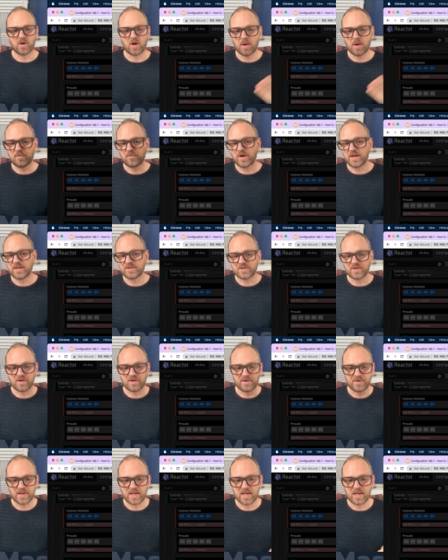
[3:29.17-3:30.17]

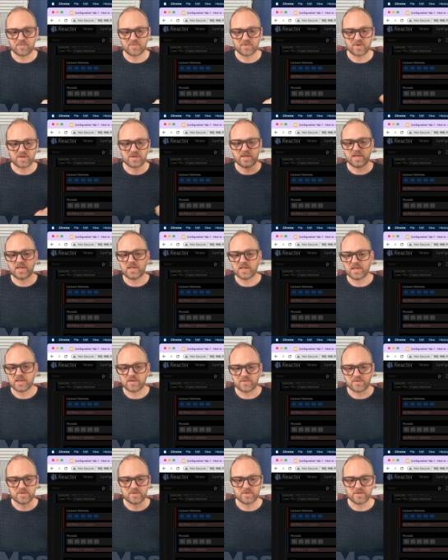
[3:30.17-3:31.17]
operational name, the
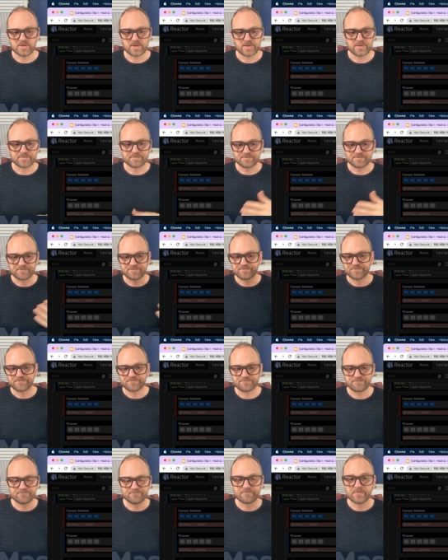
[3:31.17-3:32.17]
key, the um,
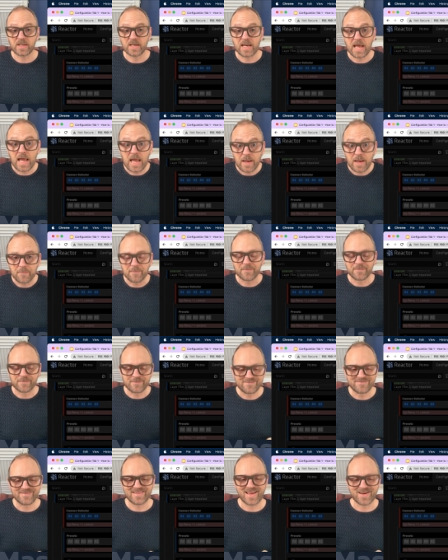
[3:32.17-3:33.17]
the name
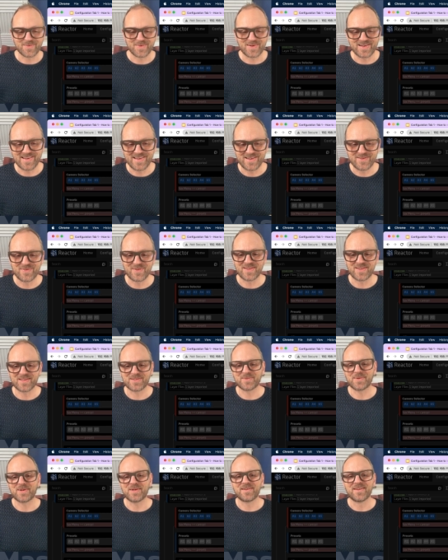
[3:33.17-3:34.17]
that we need for
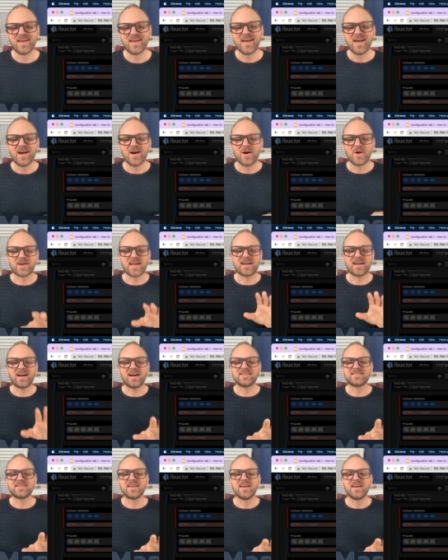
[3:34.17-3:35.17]
this one. Okay,
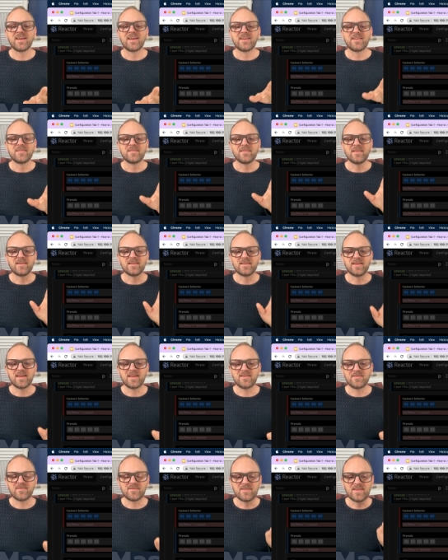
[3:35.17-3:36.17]
guys,
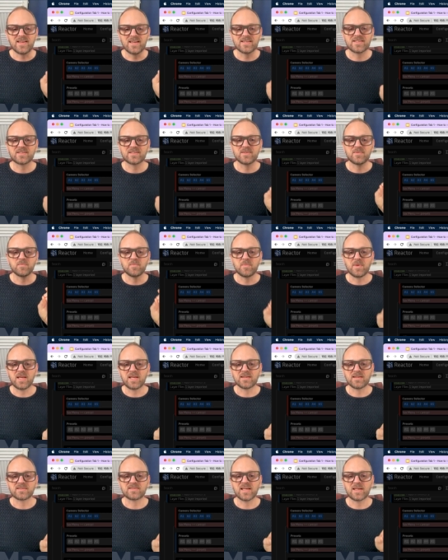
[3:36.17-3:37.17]
this
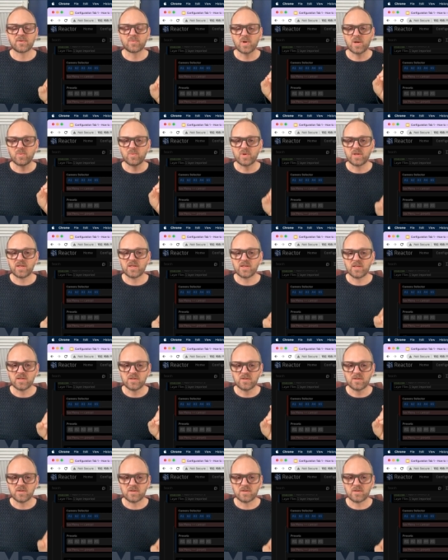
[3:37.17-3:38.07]
means that when we